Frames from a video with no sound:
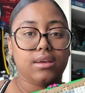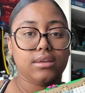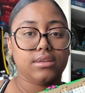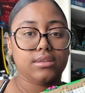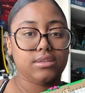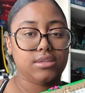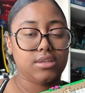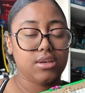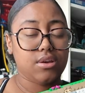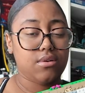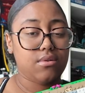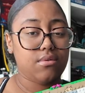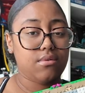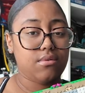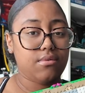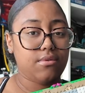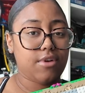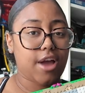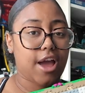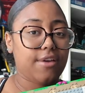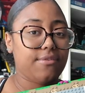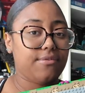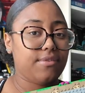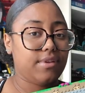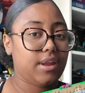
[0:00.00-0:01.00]
Still,
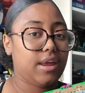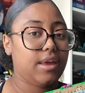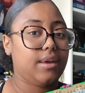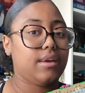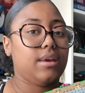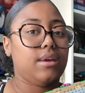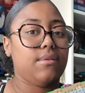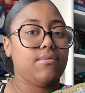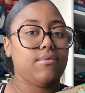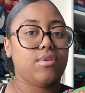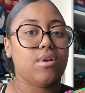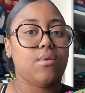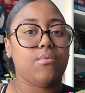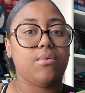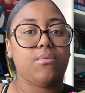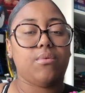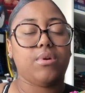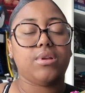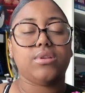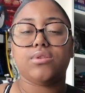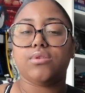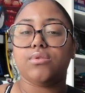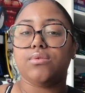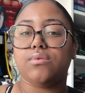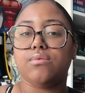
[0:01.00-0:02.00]
I feel like even though we
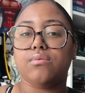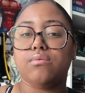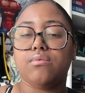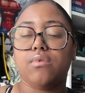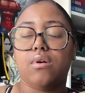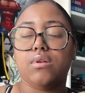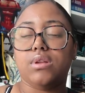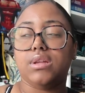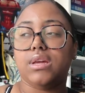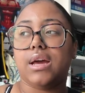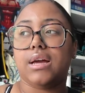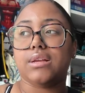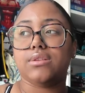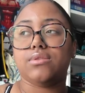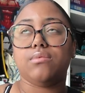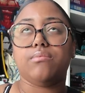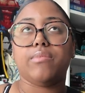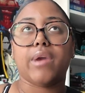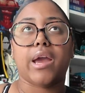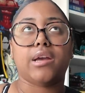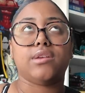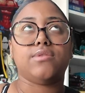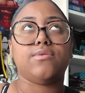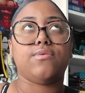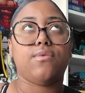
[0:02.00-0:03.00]
only got through
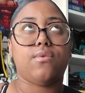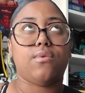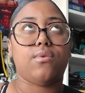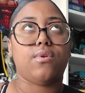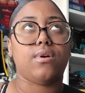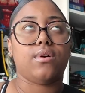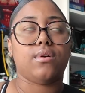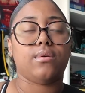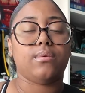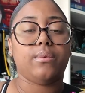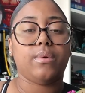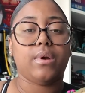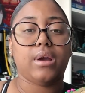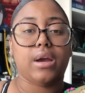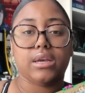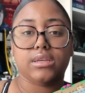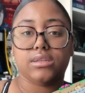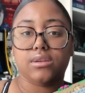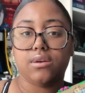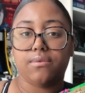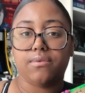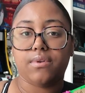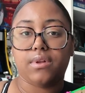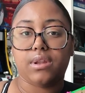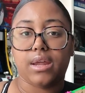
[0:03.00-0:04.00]
bags 4, I
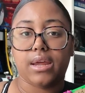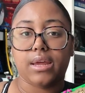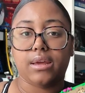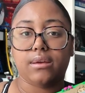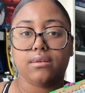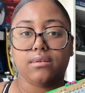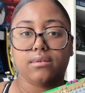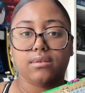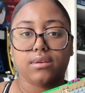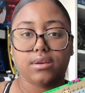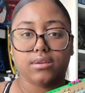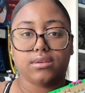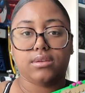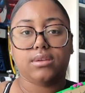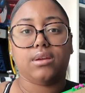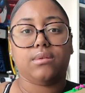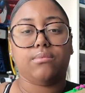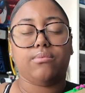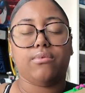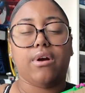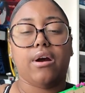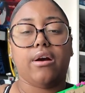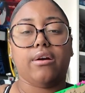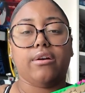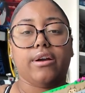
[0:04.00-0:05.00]
still feel like it's
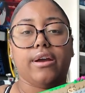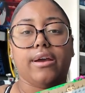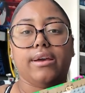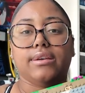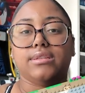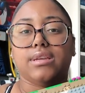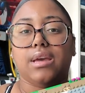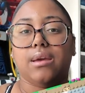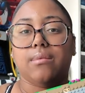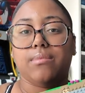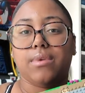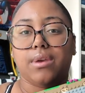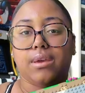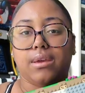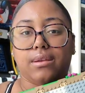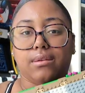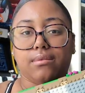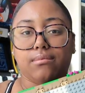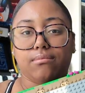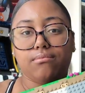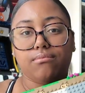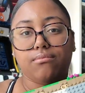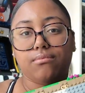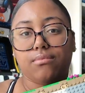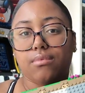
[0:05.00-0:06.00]
good progress. I mean,
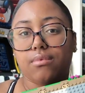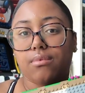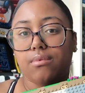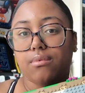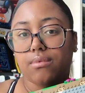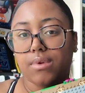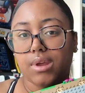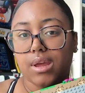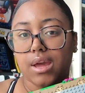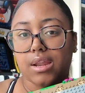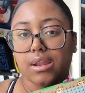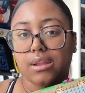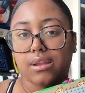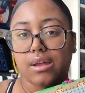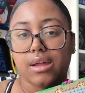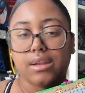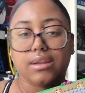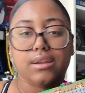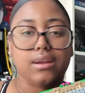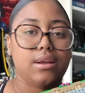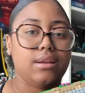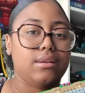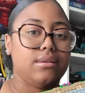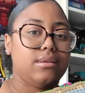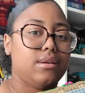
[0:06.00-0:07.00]
we got a lot
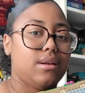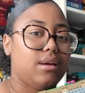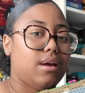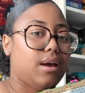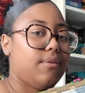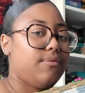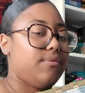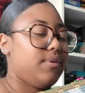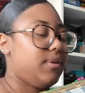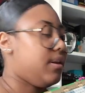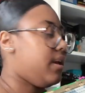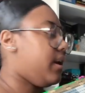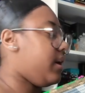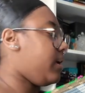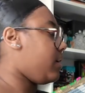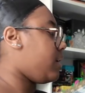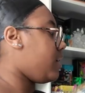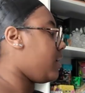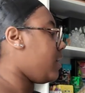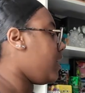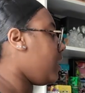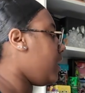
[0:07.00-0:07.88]
done, I feel like.